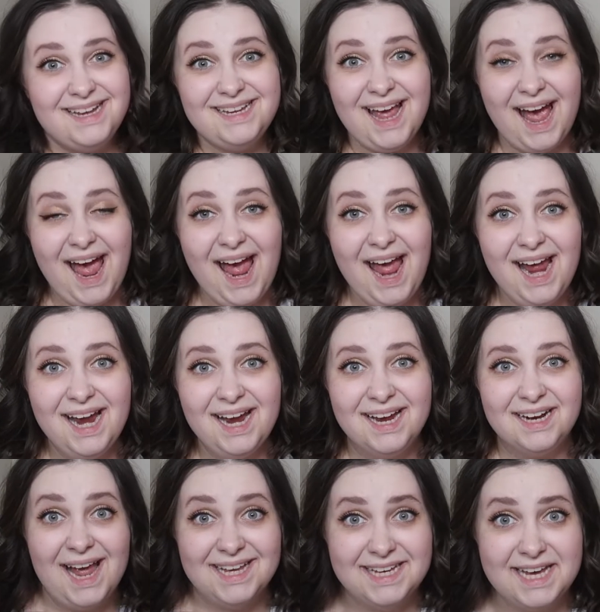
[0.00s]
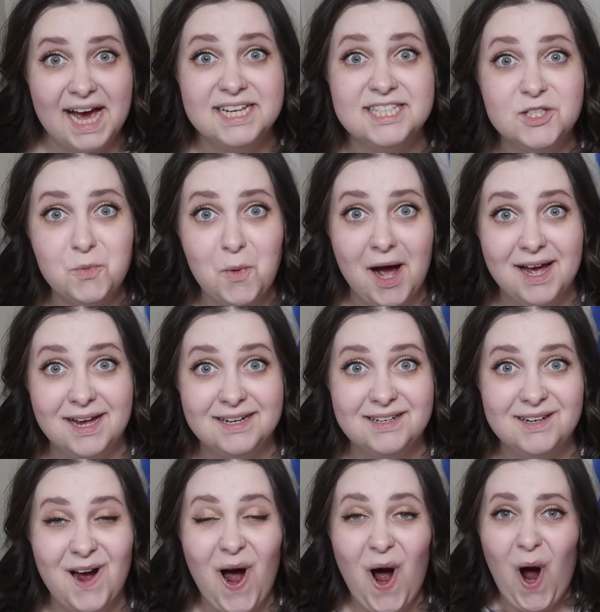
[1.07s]
Yay! And guess what?
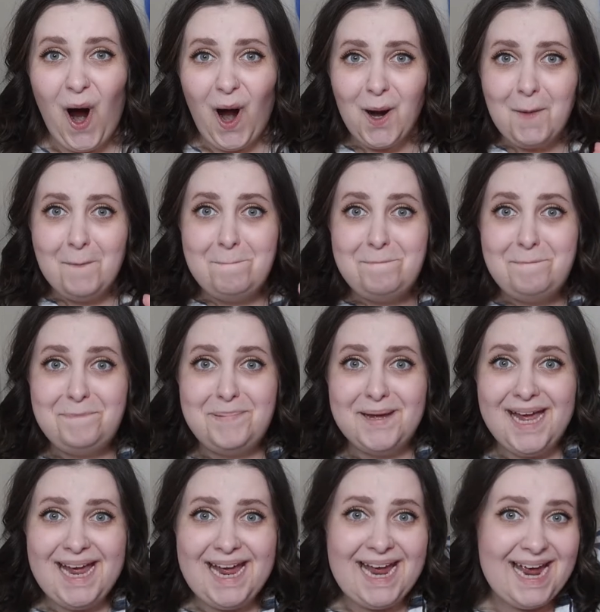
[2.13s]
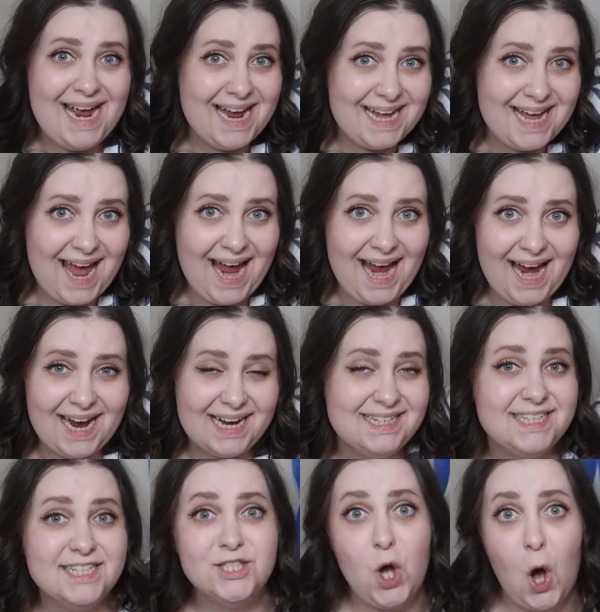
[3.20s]
Our big
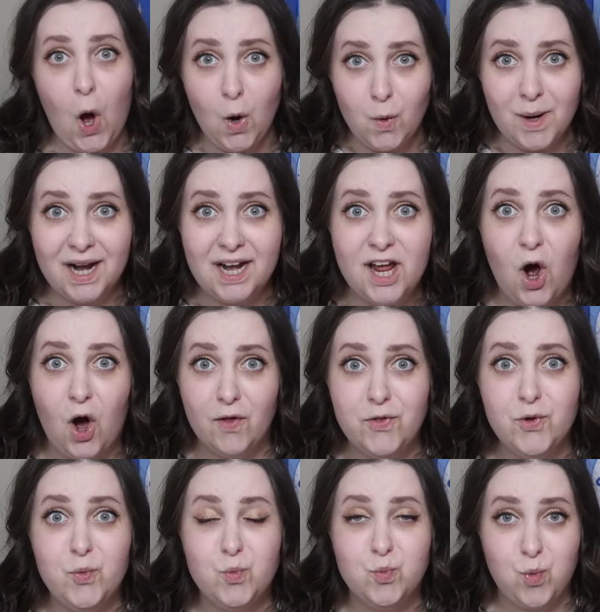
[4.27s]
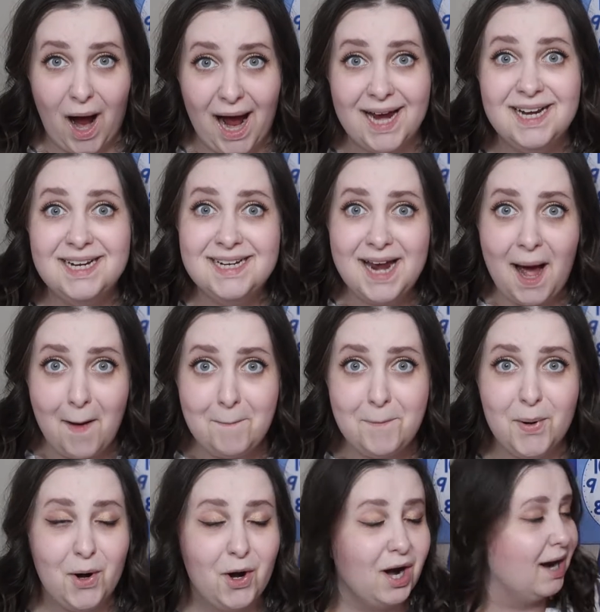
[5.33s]
hand is already on the right
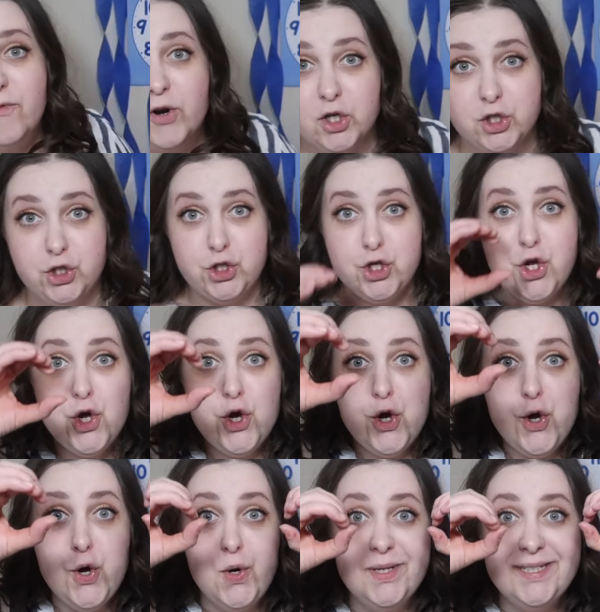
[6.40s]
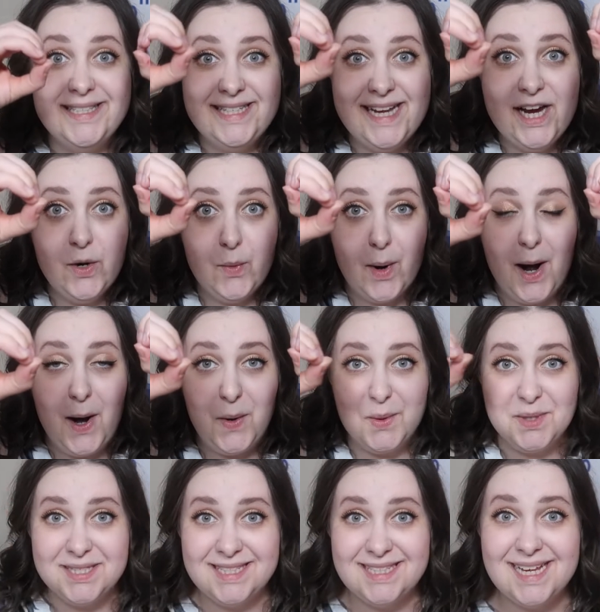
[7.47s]
number. For 2
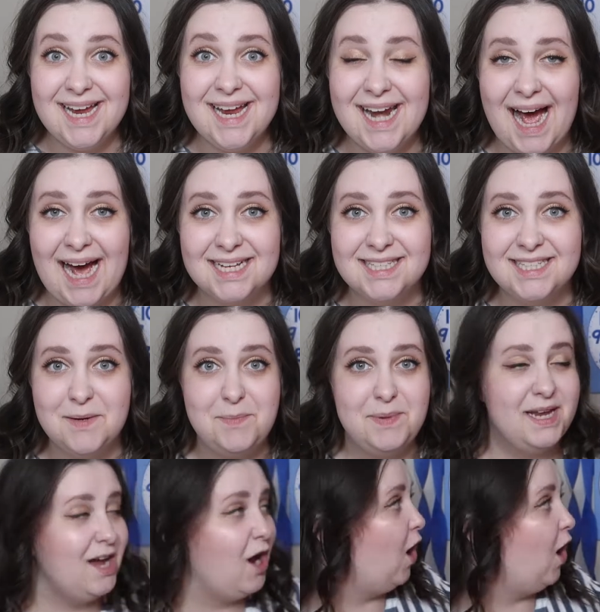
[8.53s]
zeros, it has to be